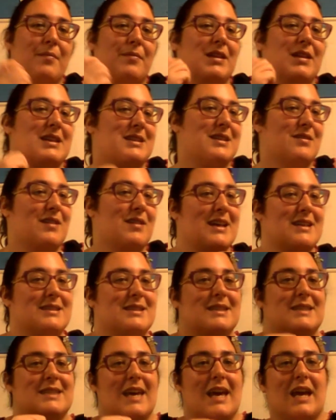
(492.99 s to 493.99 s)
Please don't
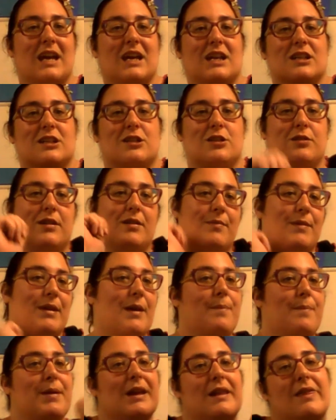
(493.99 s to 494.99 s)
hesitate to give
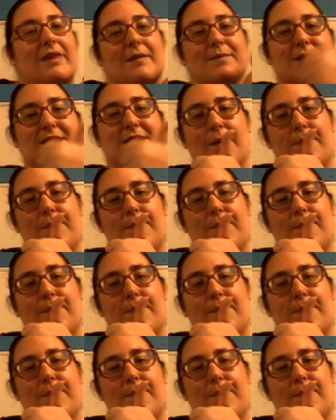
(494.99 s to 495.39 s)
me a big thumbs